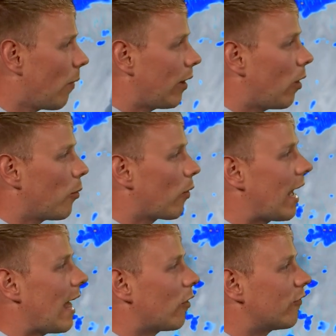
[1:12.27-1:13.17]
quite a lot more
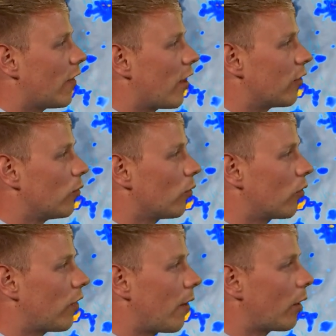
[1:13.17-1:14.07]
cloud further
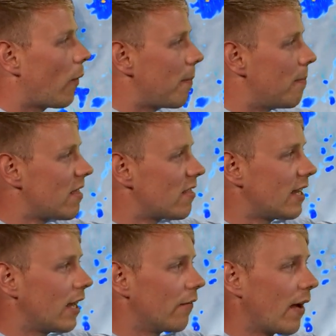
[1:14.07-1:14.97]
north though and quite
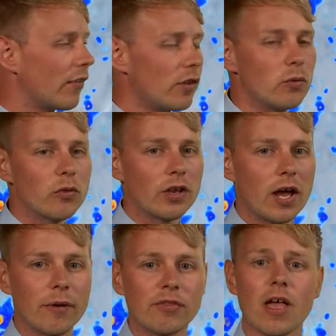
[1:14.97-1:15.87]
misty around the Northern
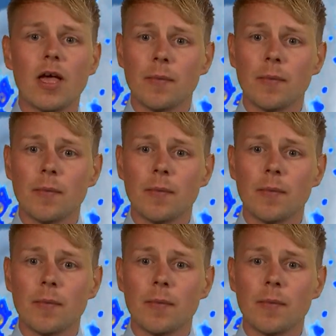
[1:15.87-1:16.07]
Isles.